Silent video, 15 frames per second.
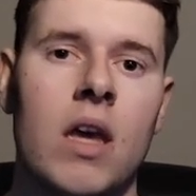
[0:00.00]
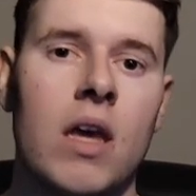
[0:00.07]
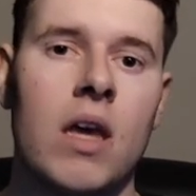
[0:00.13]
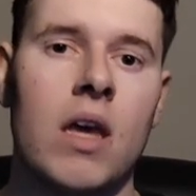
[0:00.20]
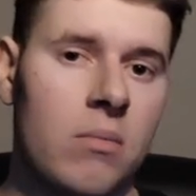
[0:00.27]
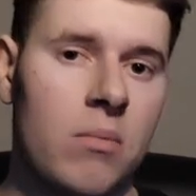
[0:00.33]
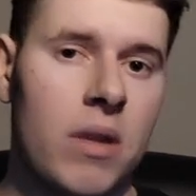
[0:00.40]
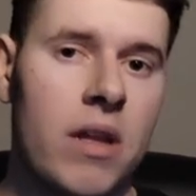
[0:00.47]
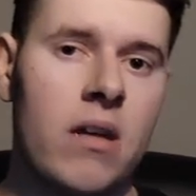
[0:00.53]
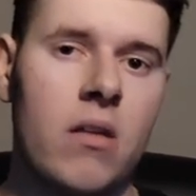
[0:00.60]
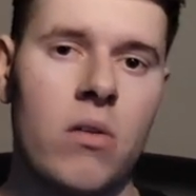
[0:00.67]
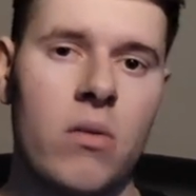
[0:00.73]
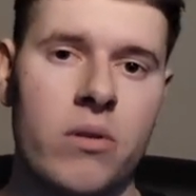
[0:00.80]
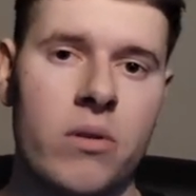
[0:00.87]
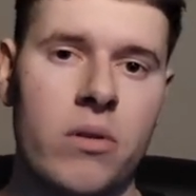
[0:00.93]
and black
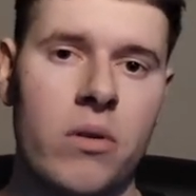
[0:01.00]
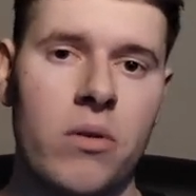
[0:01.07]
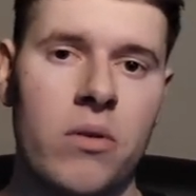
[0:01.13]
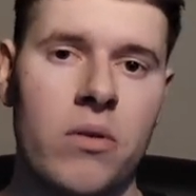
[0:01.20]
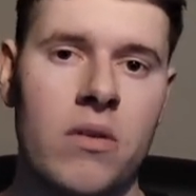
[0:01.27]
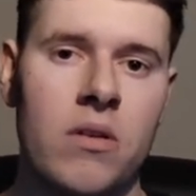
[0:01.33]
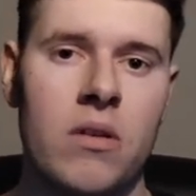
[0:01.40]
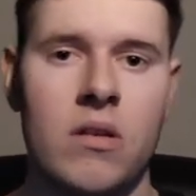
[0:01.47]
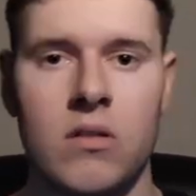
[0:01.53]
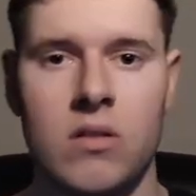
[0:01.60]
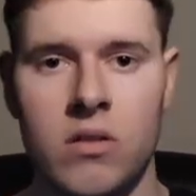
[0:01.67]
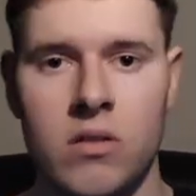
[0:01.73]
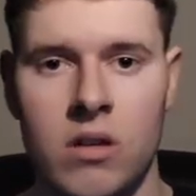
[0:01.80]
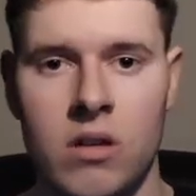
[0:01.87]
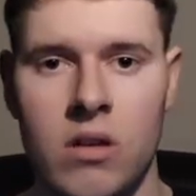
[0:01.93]
logos
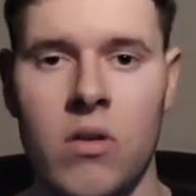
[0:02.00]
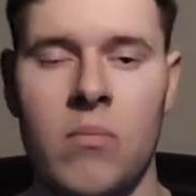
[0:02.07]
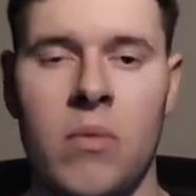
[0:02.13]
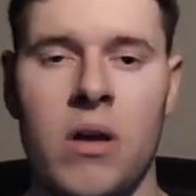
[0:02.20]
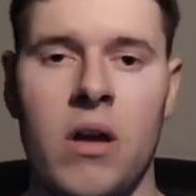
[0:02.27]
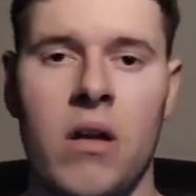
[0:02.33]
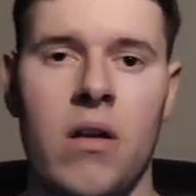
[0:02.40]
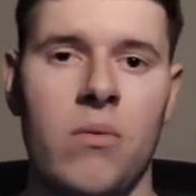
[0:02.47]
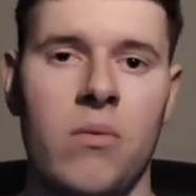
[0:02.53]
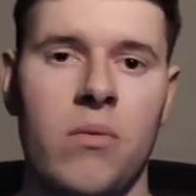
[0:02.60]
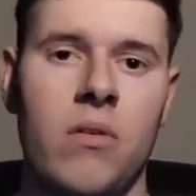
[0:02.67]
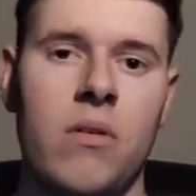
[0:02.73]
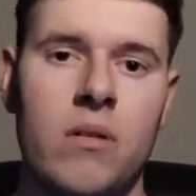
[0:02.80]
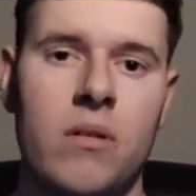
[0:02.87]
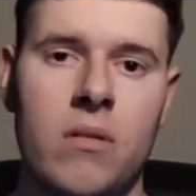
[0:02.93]
on the green
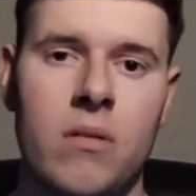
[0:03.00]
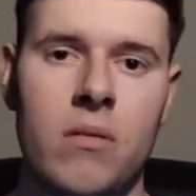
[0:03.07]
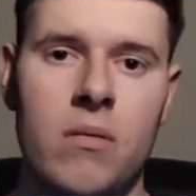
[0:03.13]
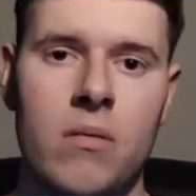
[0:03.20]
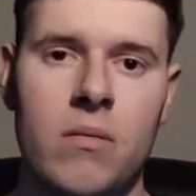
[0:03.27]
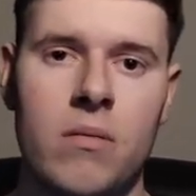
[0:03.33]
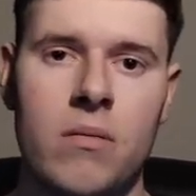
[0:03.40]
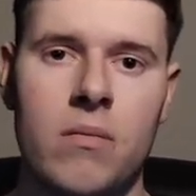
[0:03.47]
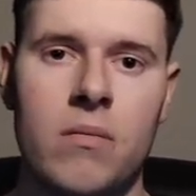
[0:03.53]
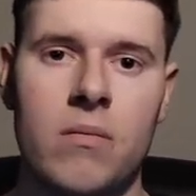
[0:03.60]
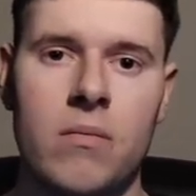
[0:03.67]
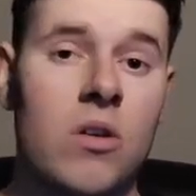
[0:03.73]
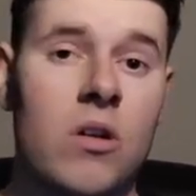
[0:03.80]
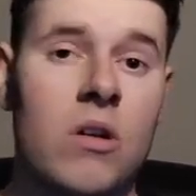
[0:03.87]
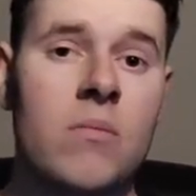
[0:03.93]
background.
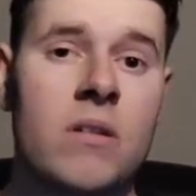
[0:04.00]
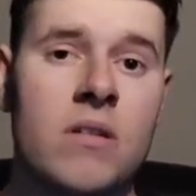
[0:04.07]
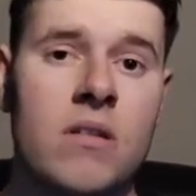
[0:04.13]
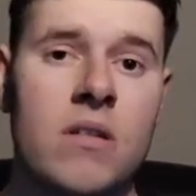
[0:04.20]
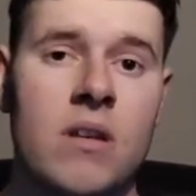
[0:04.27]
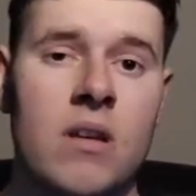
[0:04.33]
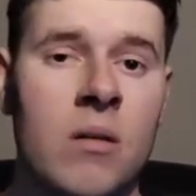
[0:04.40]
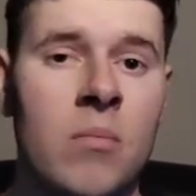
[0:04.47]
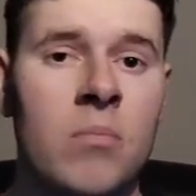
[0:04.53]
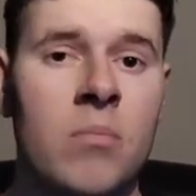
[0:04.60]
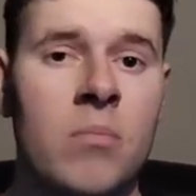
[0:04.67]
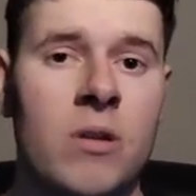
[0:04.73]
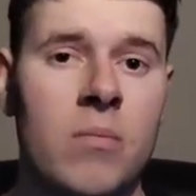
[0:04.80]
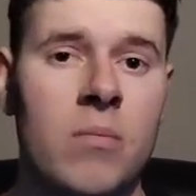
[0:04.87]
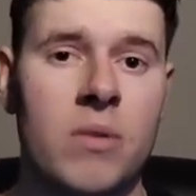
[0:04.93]
Now I must say I'm
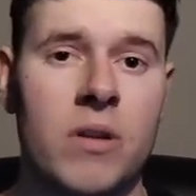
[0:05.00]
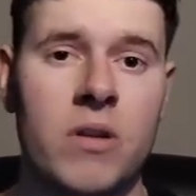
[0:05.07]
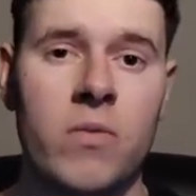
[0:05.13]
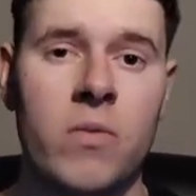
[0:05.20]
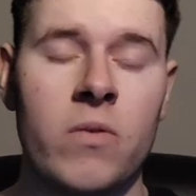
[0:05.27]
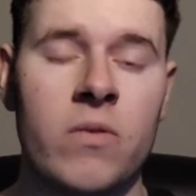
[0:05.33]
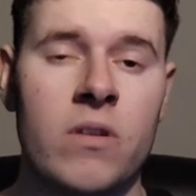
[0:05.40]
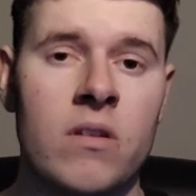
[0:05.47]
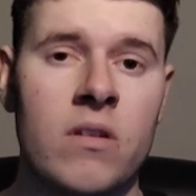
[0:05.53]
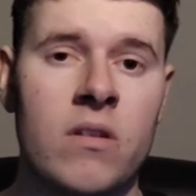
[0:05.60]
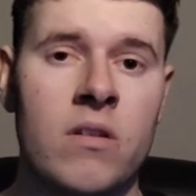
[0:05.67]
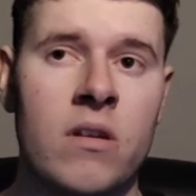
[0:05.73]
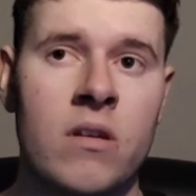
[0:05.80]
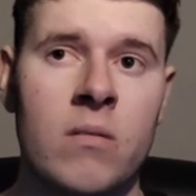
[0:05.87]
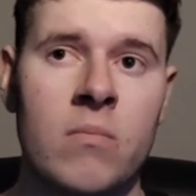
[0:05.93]
pretty pleased with this
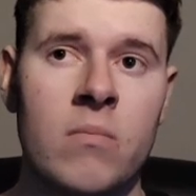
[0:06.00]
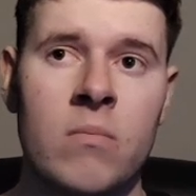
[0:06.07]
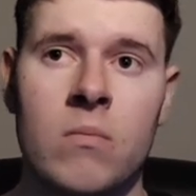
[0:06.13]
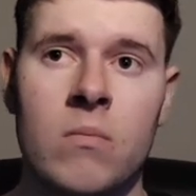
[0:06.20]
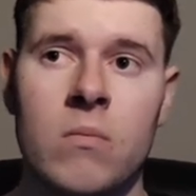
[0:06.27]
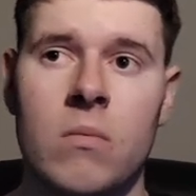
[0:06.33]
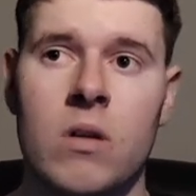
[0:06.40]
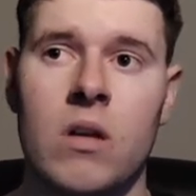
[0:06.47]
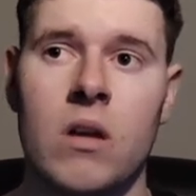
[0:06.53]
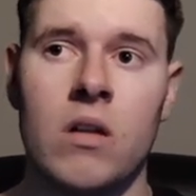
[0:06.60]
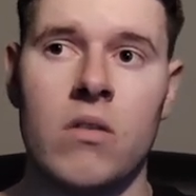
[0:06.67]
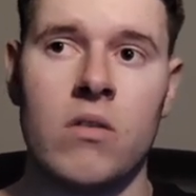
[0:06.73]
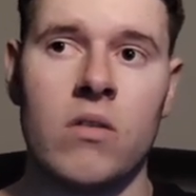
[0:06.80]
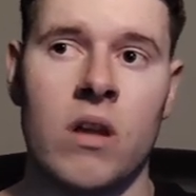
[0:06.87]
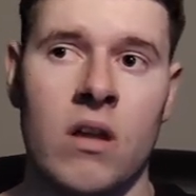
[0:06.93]
design. I
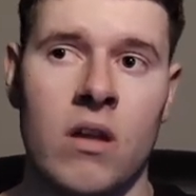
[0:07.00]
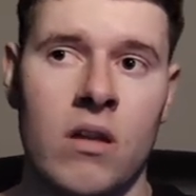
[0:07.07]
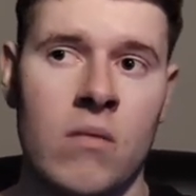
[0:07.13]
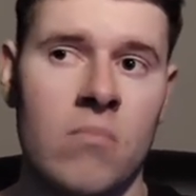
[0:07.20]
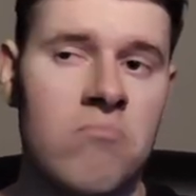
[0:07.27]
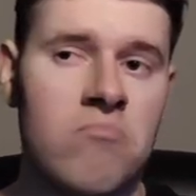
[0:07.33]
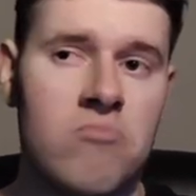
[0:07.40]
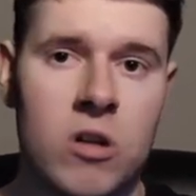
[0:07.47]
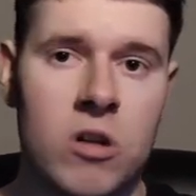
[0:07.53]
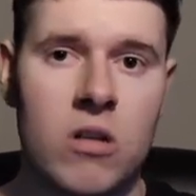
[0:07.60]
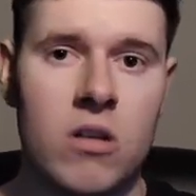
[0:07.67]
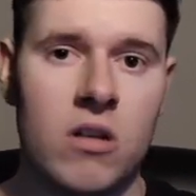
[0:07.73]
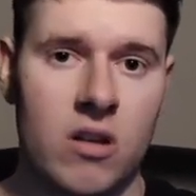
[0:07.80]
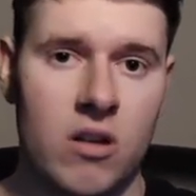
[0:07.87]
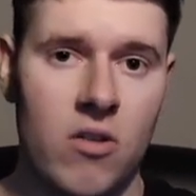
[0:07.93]
thought I
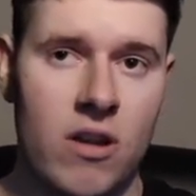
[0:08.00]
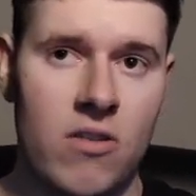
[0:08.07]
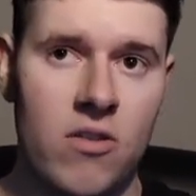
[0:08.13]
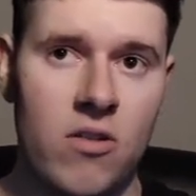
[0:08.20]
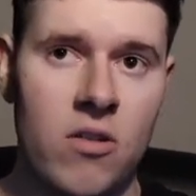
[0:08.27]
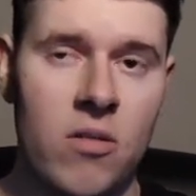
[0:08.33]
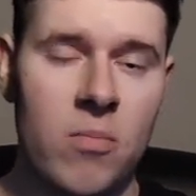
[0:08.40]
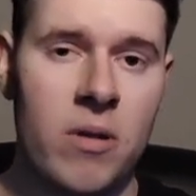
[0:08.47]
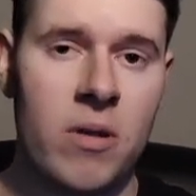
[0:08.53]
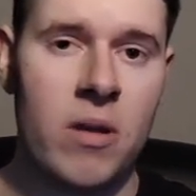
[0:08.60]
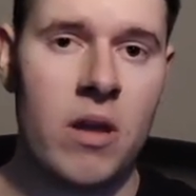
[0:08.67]
did a great job,